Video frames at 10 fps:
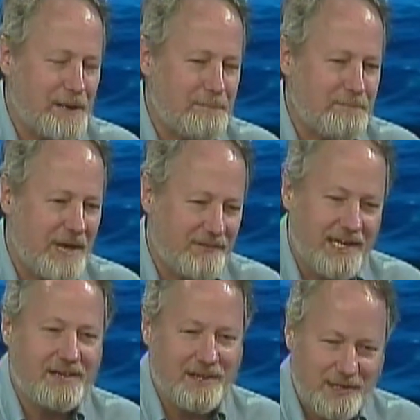and they
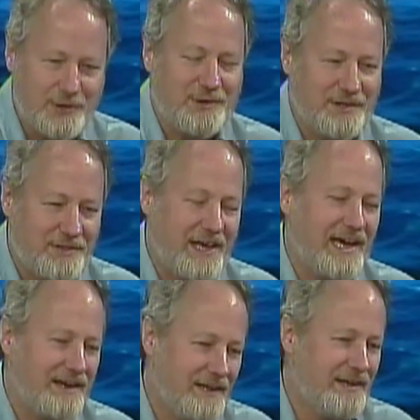concluded
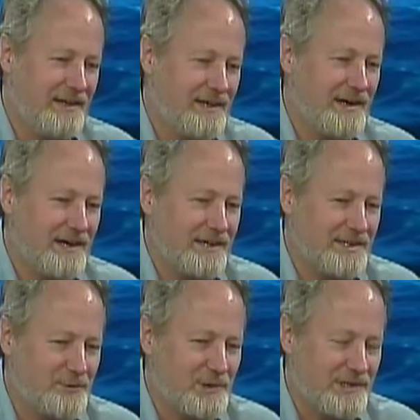that
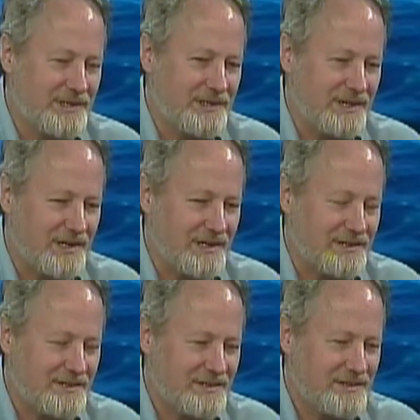it really
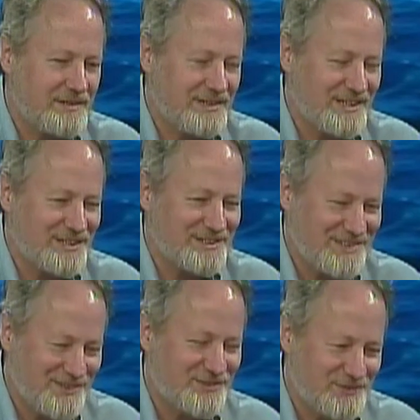
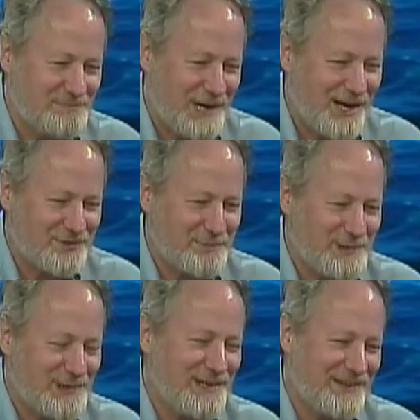is
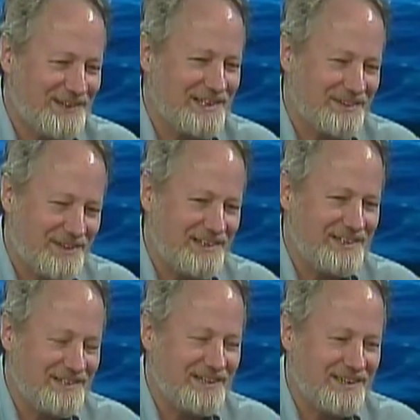possible, and that
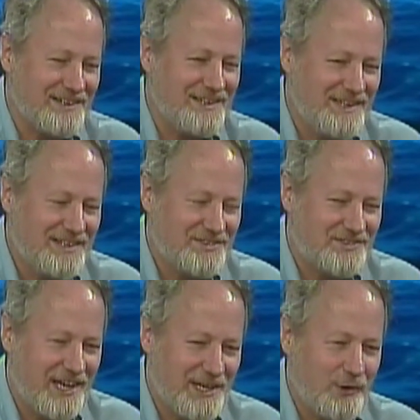the
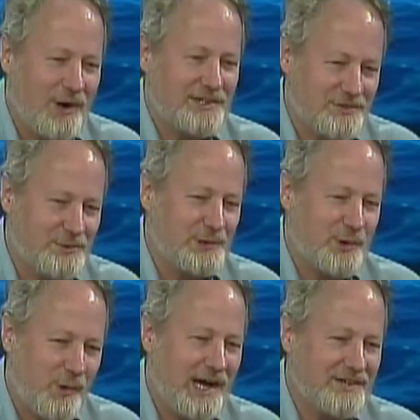state ought to
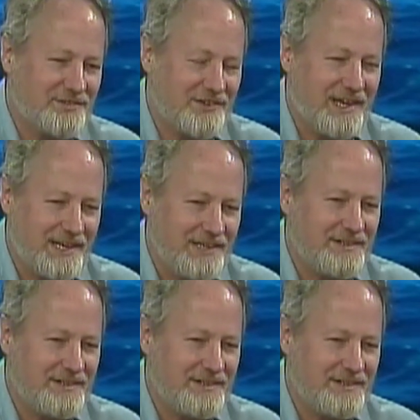request a